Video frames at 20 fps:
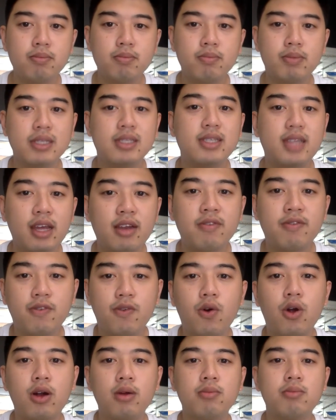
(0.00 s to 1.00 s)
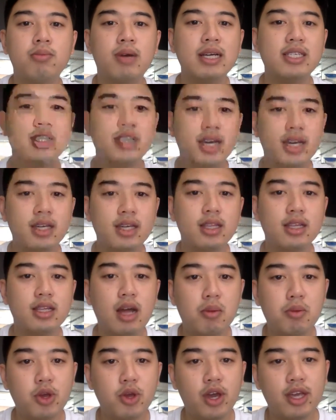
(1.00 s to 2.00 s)
but stay informed by checking the
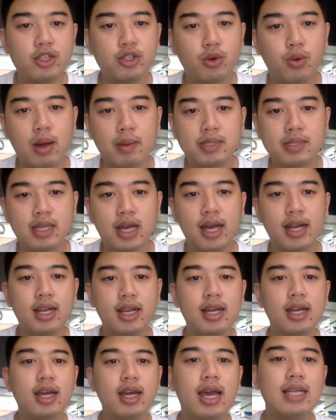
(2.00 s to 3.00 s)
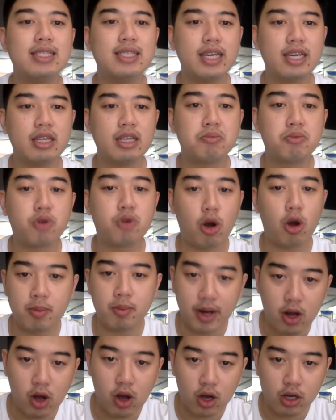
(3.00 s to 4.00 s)
WHO website and take the proper
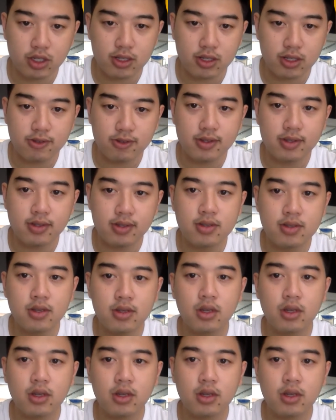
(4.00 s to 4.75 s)
precautions.